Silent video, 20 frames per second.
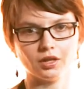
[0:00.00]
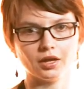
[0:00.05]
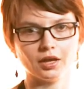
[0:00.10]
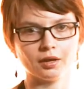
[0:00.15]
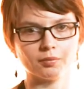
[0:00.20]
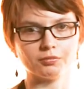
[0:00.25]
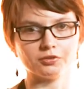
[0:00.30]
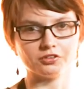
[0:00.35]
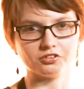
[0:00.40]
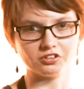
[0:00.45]

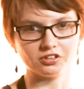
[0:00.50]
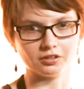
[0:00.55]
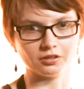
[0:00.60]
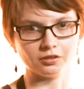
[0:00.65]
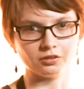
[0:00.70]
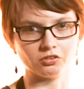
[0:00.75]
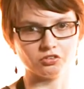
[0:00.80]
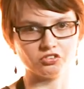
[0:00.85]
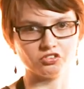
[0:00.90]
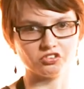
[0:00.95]

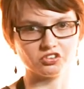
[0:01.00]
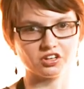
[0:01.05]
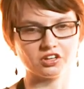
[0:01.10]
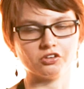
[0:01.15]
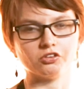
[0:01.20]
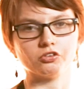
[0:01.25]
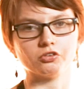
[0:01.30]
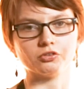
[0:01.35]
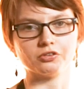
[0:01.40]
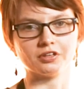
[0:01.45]
amputees
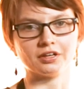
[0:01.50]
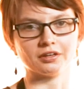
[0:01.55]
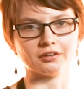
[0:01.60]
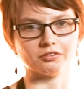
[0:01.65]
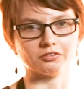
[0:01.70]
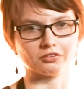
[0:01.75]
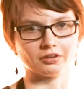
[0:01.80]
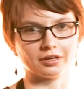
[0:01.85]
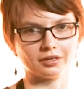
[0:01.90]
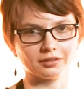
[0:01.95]
can do
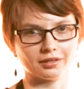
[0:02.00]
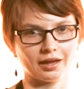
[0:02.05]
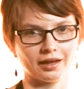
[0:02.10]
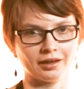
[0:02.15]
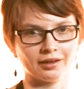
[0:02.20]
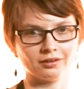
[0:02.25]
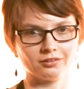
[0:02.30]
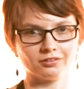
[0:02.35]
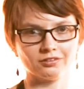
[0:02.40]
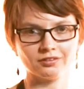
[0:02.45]
things like
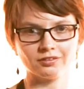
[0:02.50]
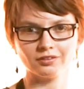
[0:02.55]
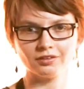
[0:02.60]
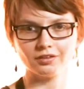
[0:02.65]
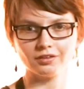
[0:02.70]
that.